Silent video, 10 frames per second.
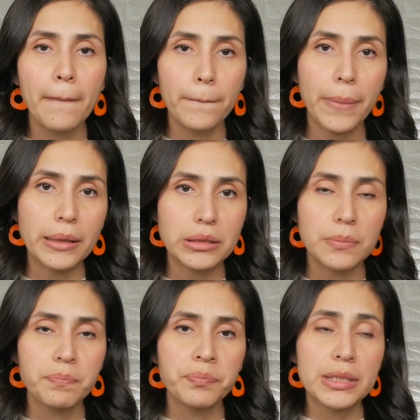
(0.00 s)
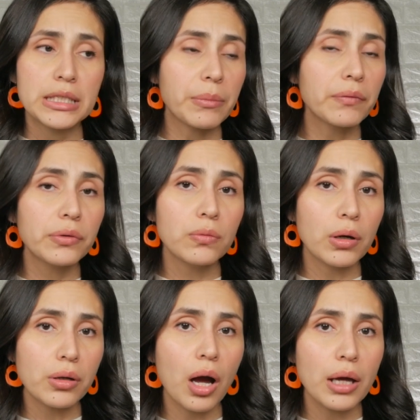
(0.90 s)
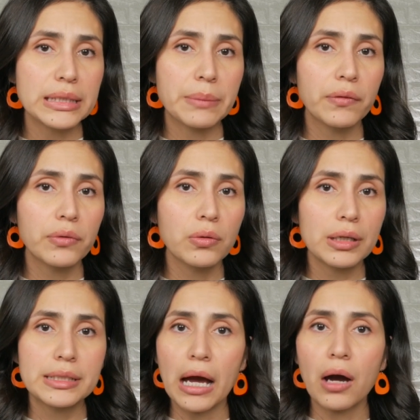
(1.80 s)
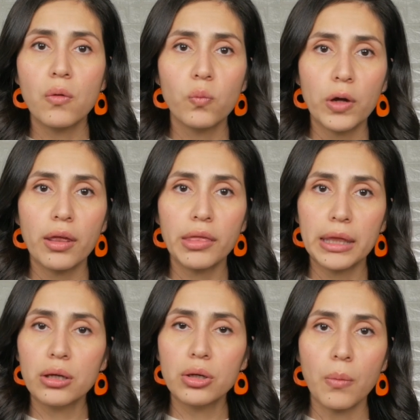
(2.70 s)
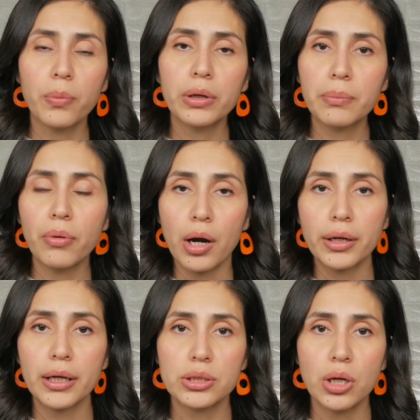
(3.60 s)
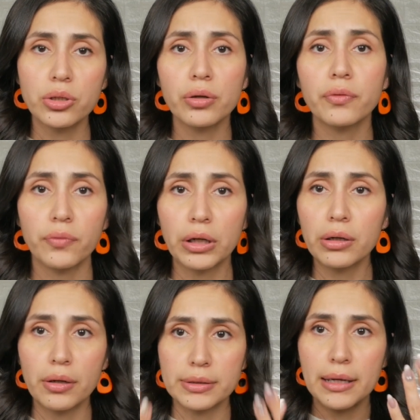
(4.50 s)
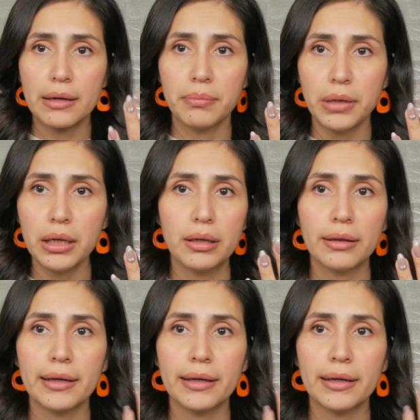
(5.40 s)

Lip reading: But some of you are not. Some of you are down with, putting product on your fingernails like me.